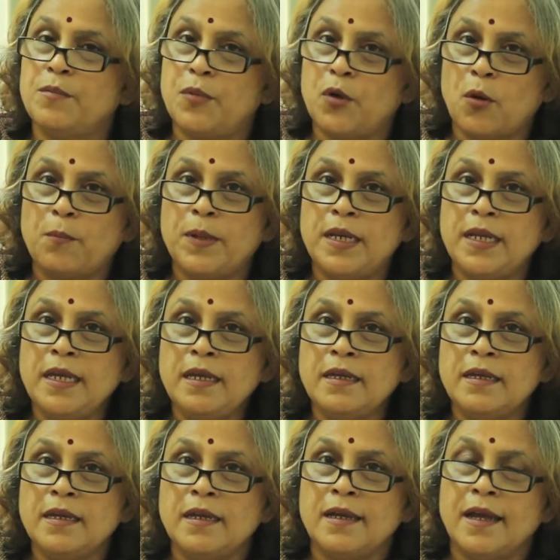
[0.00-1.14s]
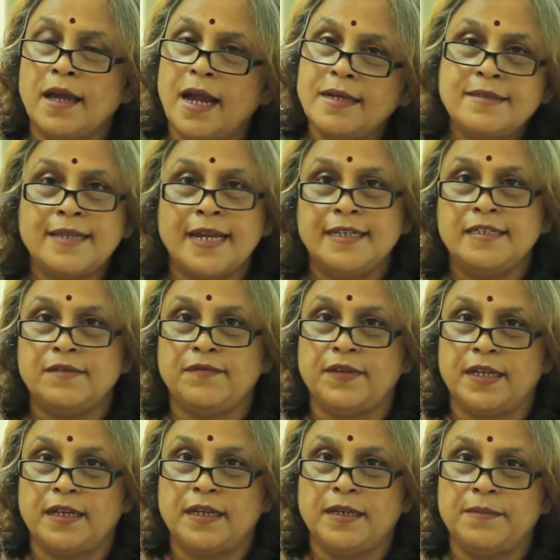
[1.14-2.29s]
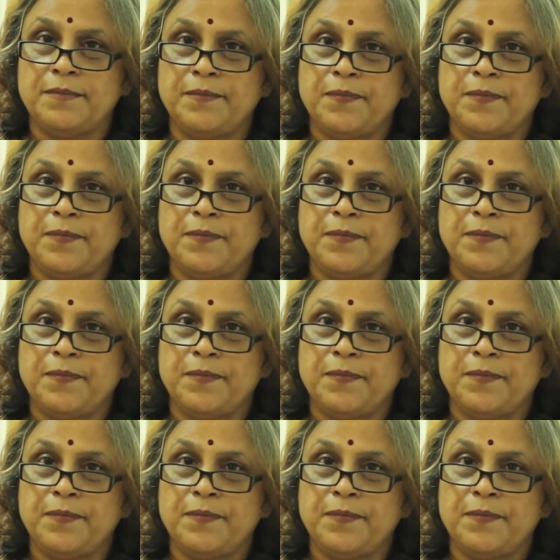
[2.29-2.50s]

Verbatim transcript: properly and scientifically.